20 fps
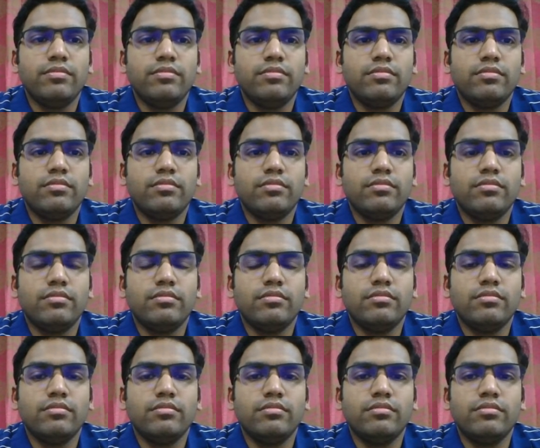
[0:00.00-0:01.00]

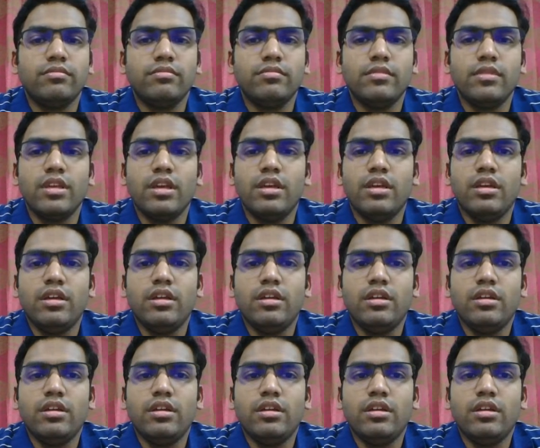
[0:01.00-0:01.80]
[no speech]